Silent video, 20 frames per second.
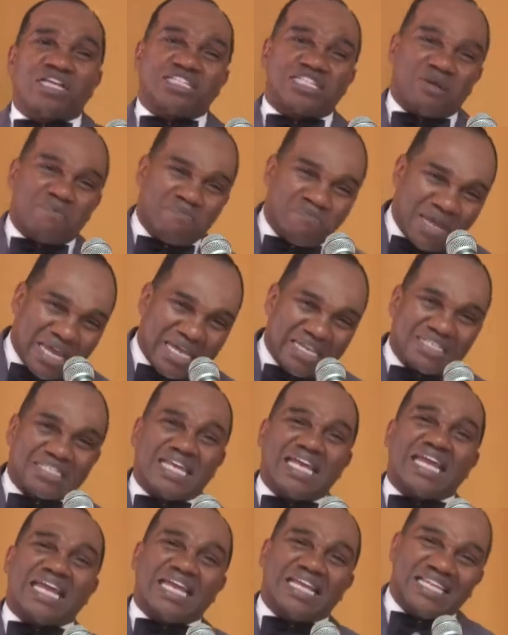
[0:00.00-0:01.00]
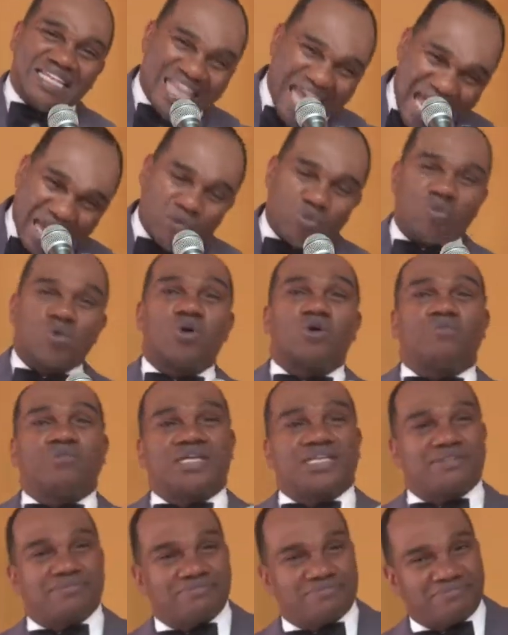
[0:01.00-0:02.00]
to maintain that
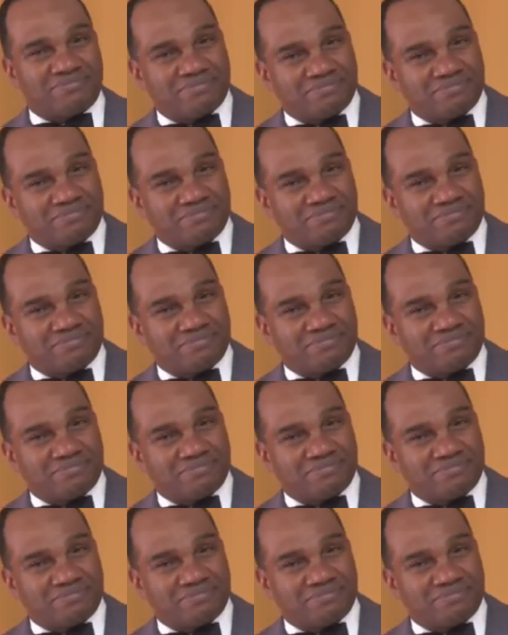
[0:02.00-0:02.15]
woman.